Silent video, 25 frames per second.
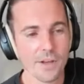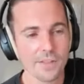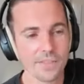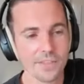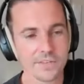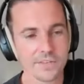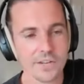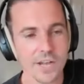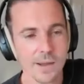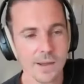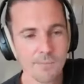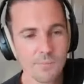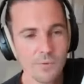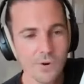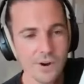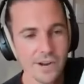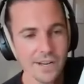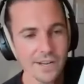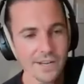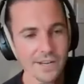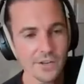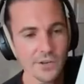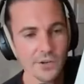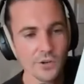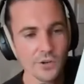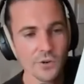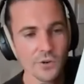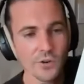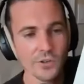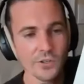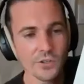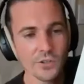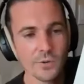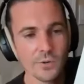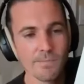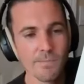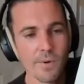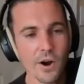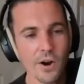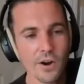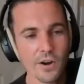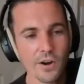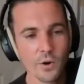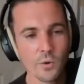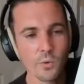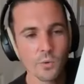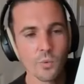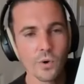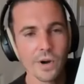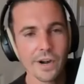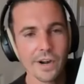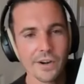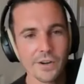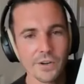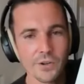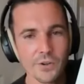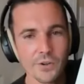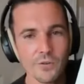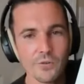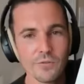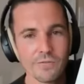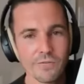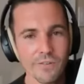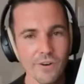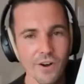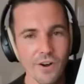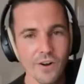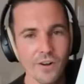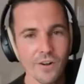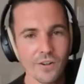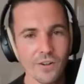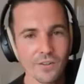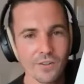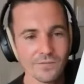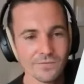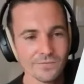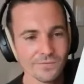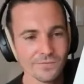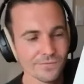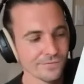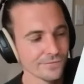on the top right, you're going to mark where you fall